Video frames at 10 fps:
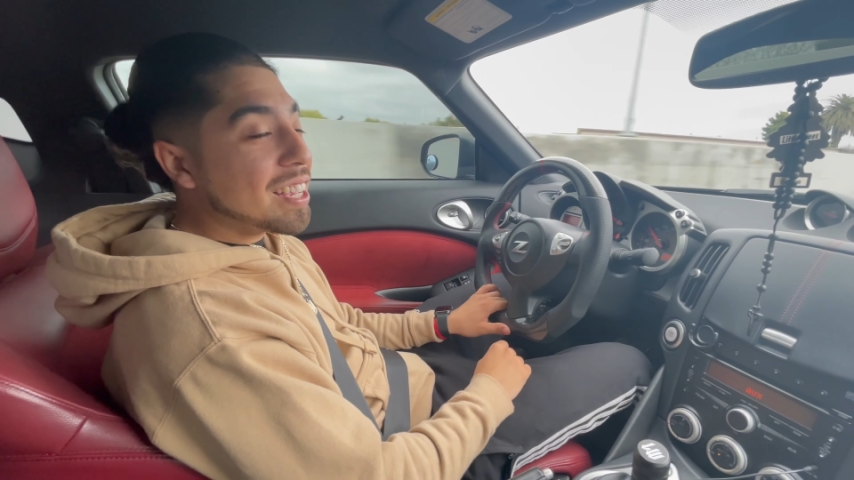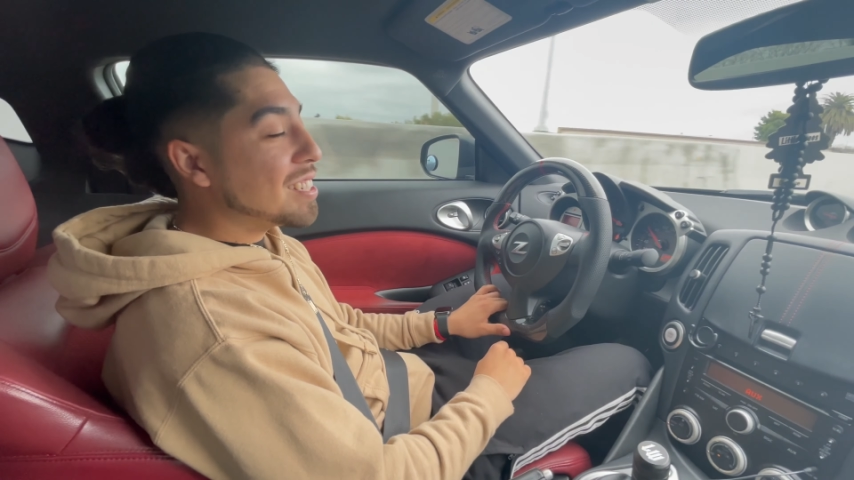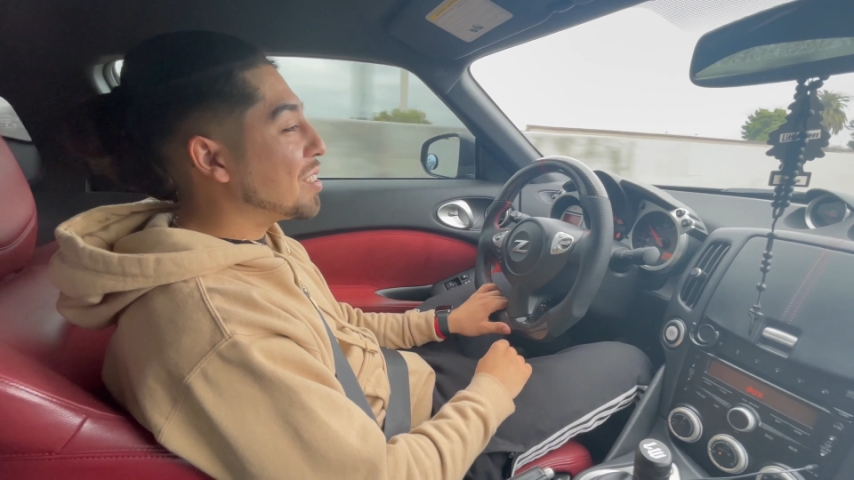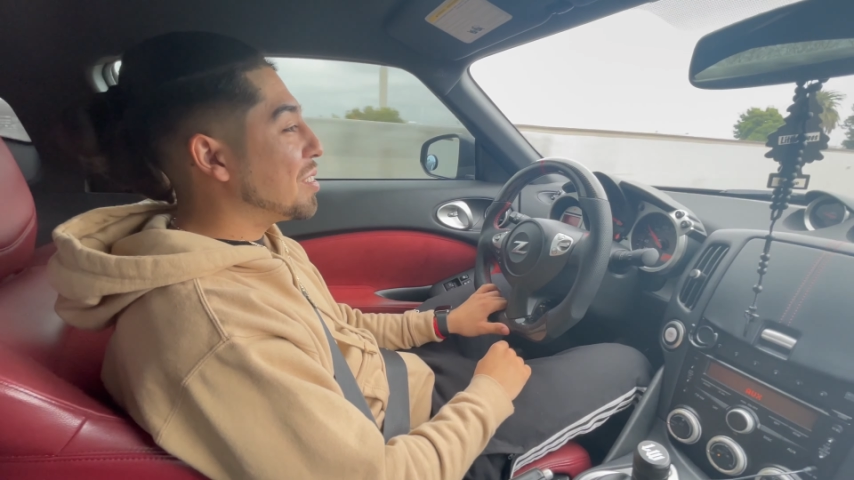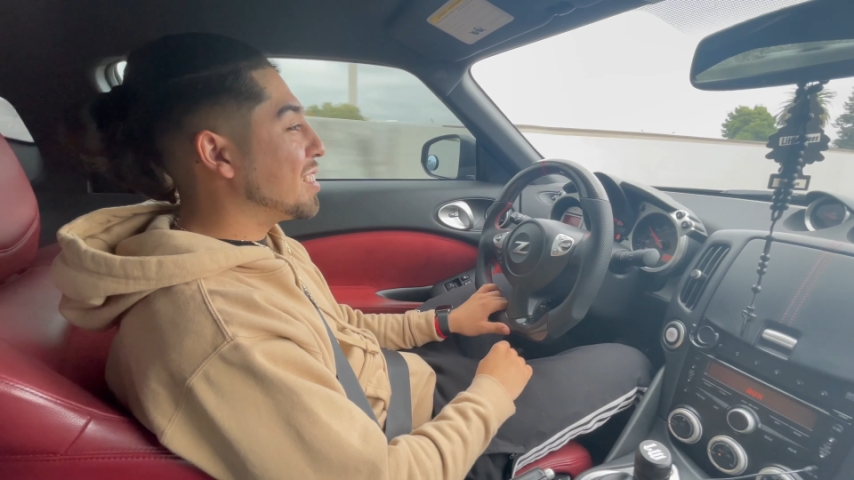
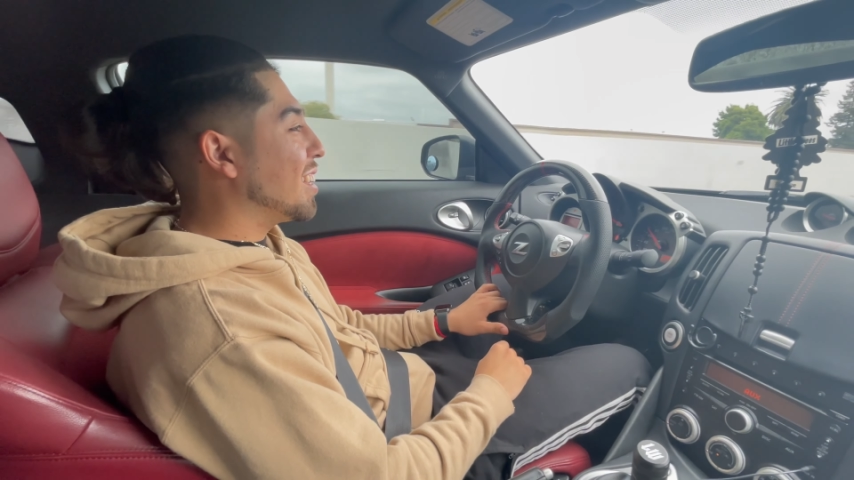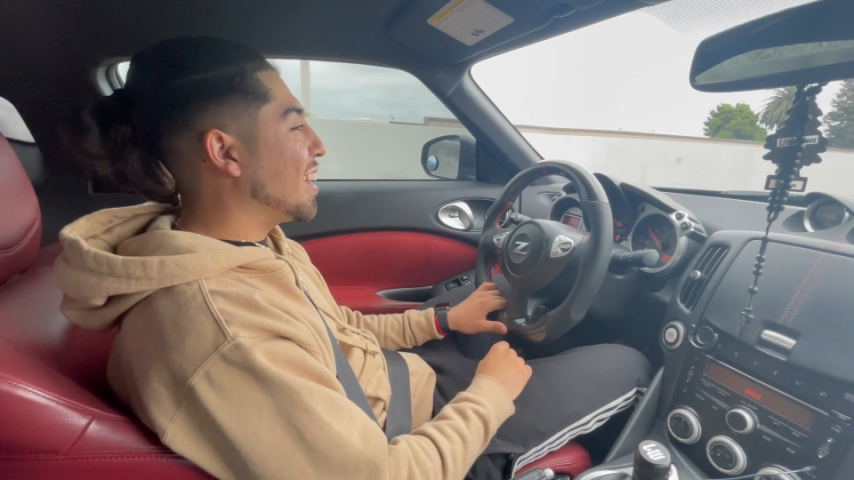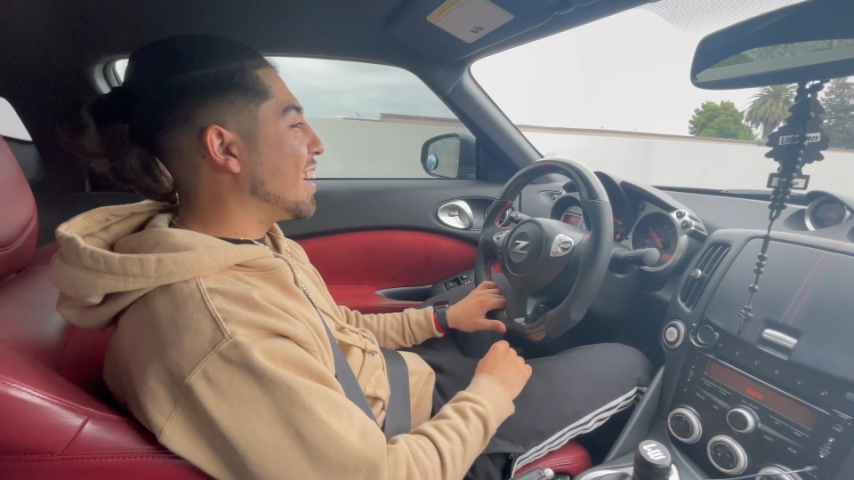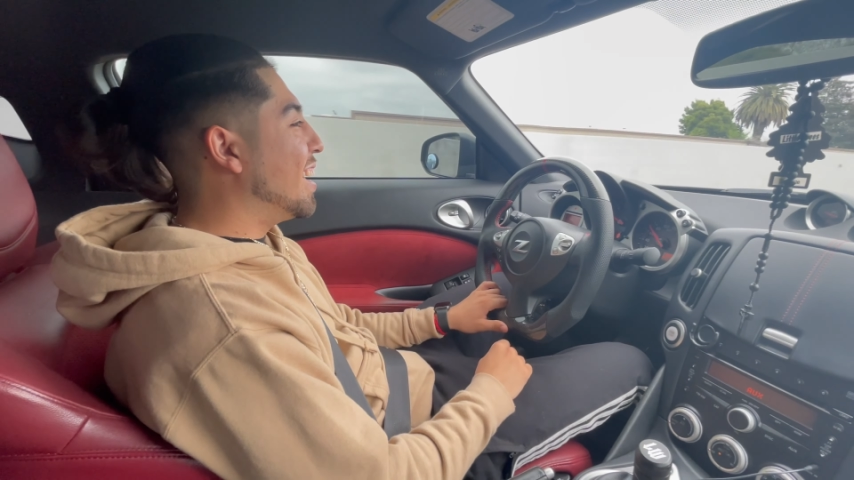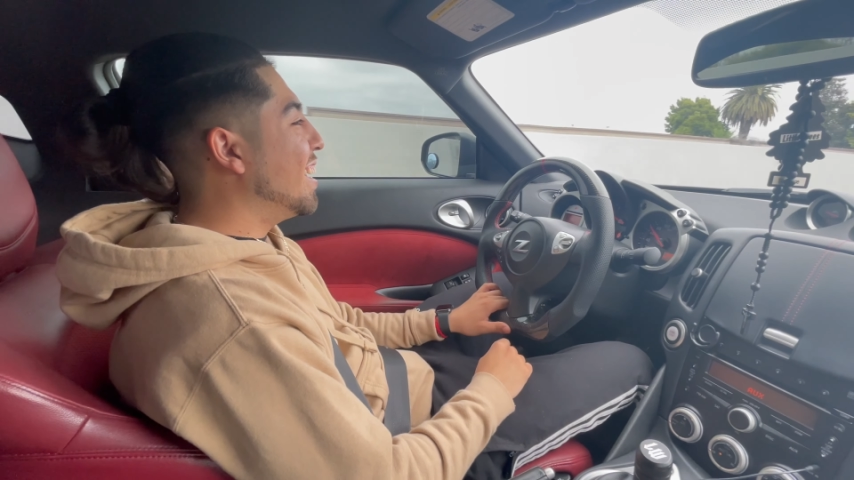So it's
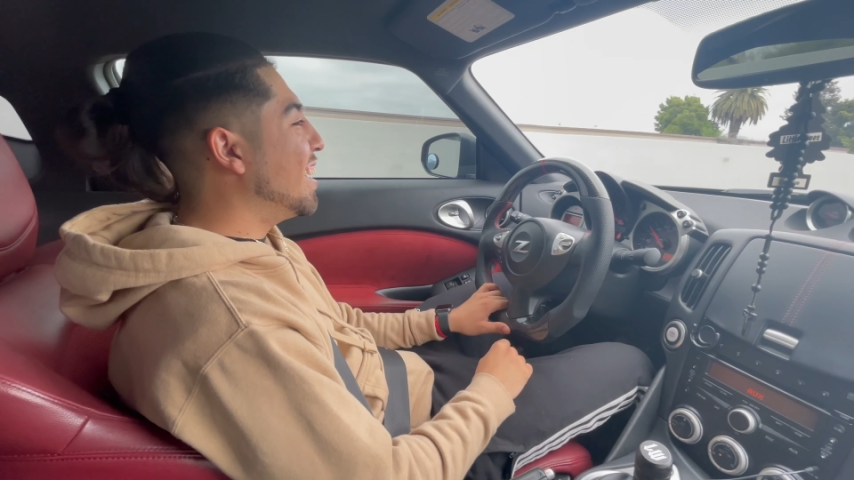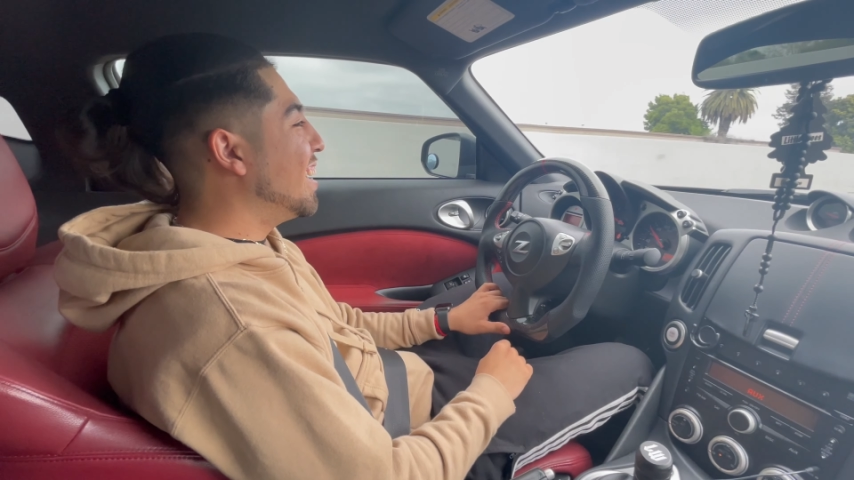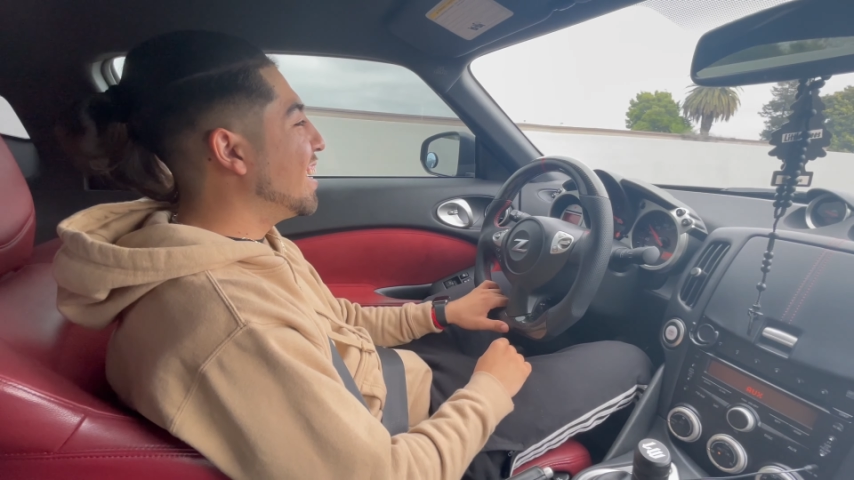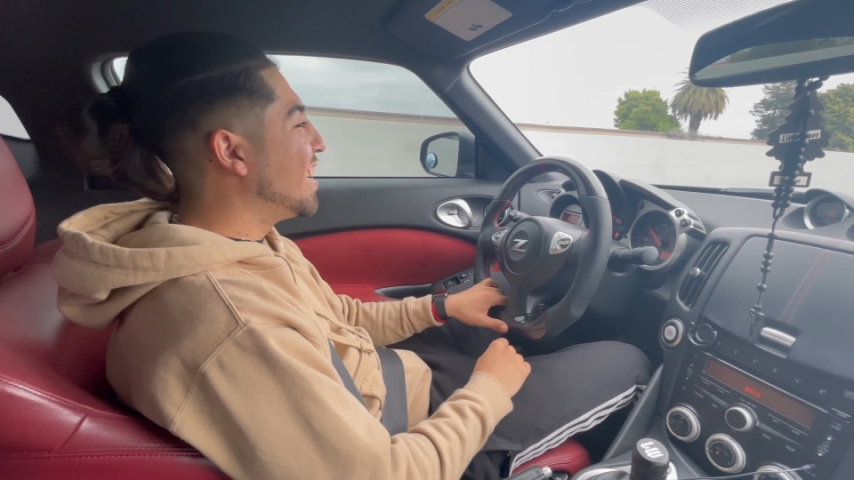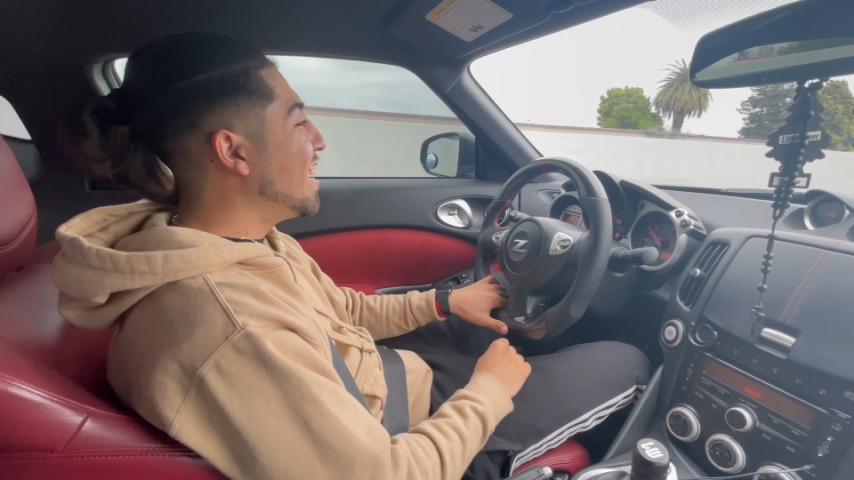like
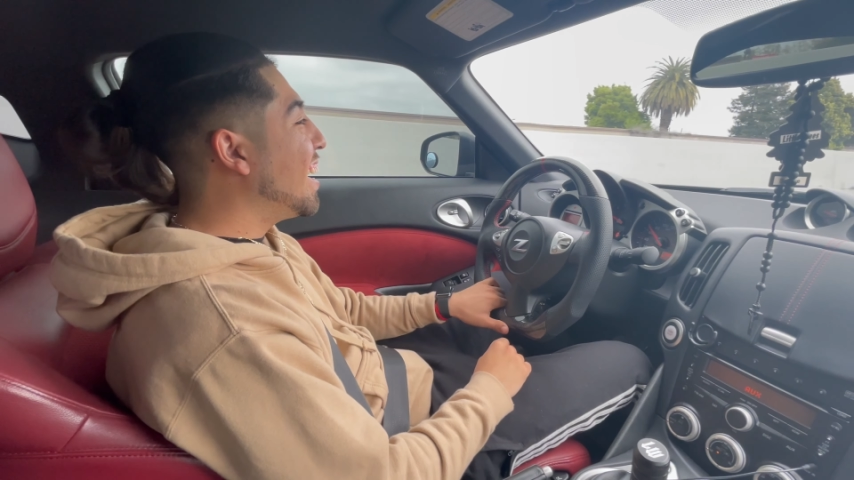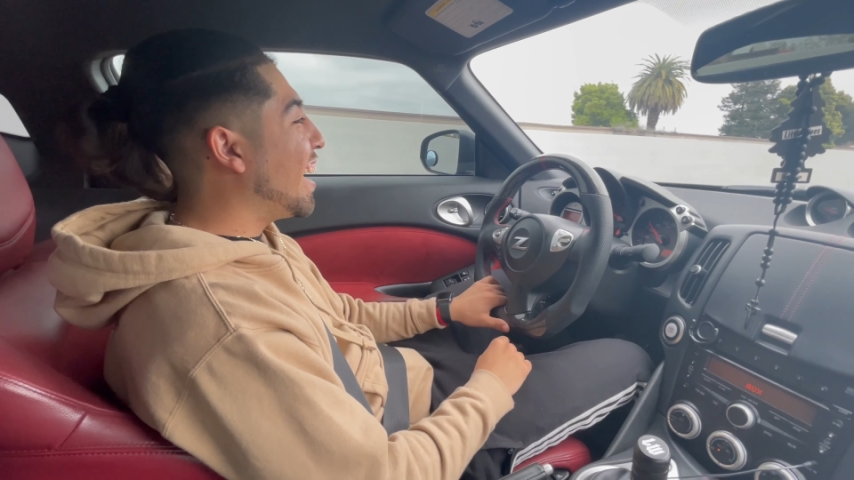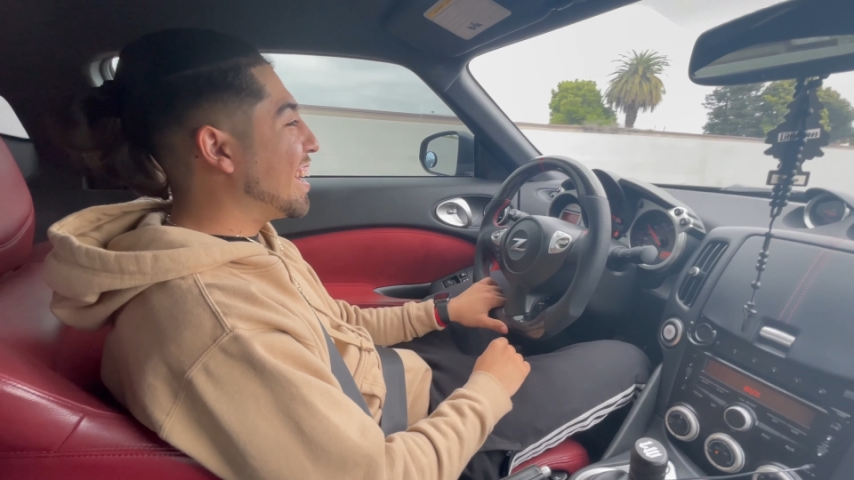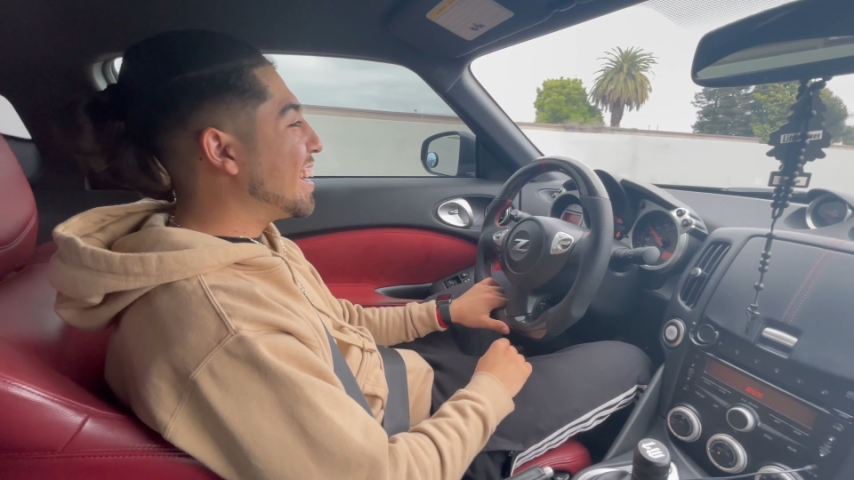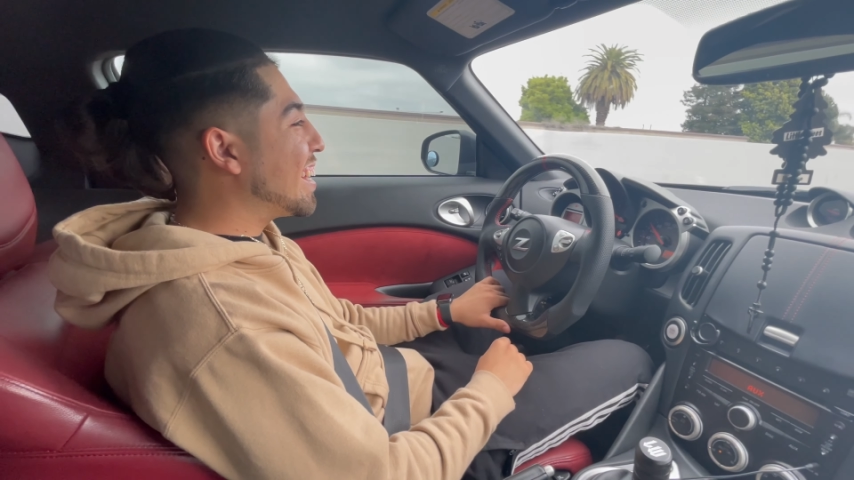I need to